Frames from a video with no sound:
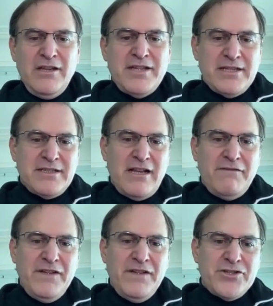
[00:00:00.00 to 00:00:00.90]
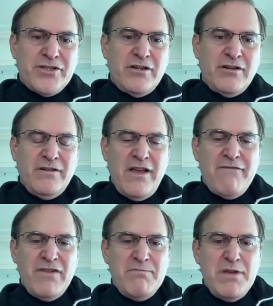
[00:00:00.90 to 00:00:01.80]
testing out a feature and
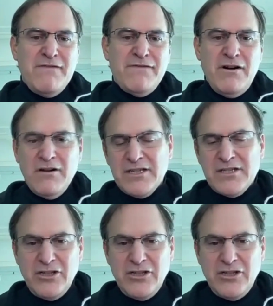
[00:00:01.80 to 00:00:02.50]
an MVP focus.